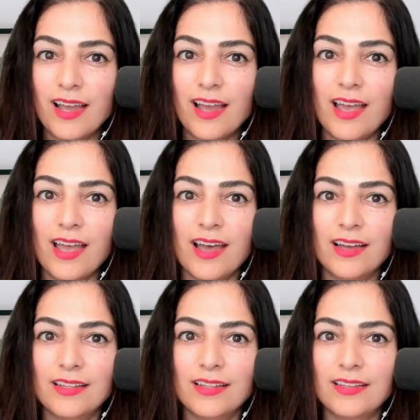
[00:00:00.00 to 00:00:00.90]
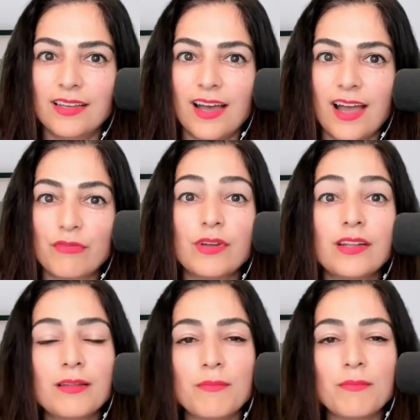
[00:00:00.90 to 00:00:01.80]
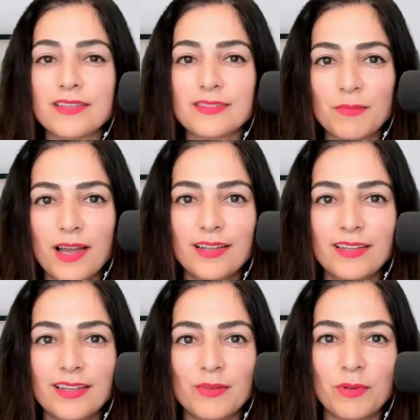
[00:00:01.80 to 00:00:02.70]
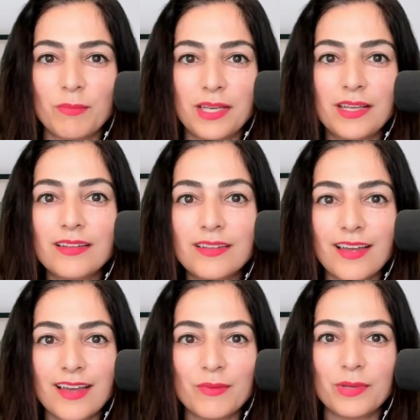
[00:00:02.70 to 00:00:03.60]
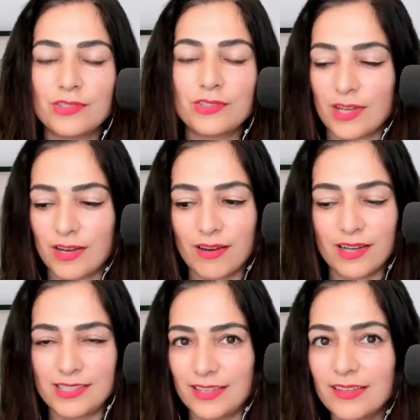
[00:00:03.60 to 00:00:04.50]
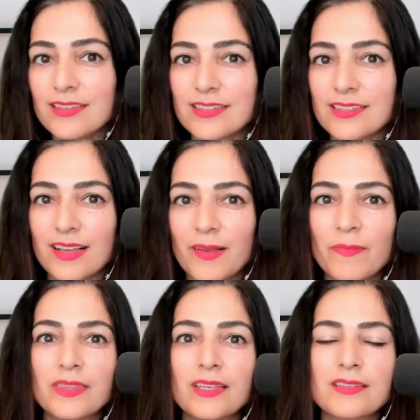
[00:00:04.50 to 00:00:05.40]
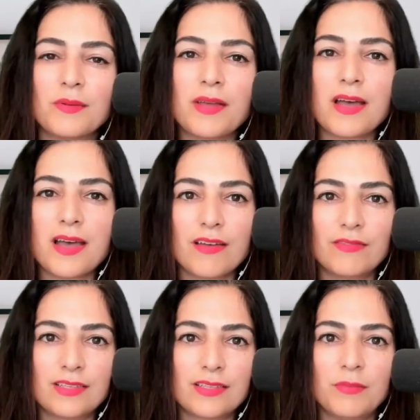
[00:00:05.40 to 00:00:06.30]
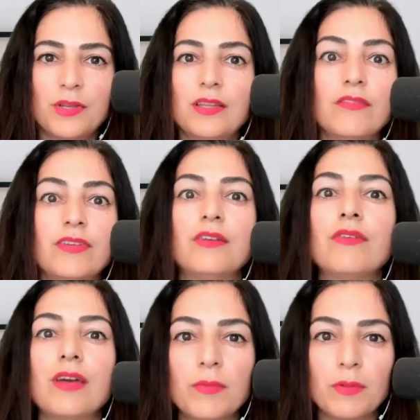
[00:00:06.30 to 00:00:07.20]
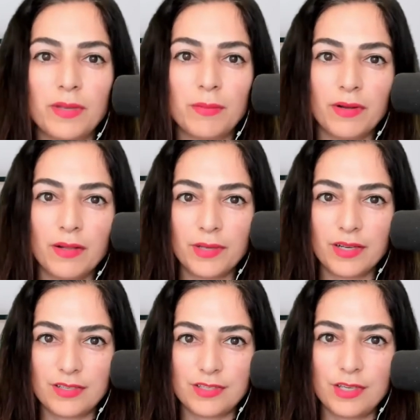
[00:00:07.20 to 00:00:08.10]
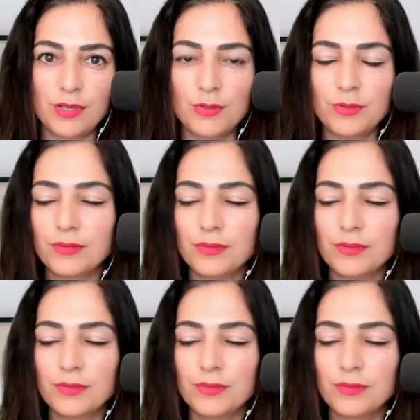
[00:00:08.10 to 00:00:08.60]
And uh, I've created a mastermind and we meet and we mm-hmm. share ideas. So now I have this community of incredible people because you,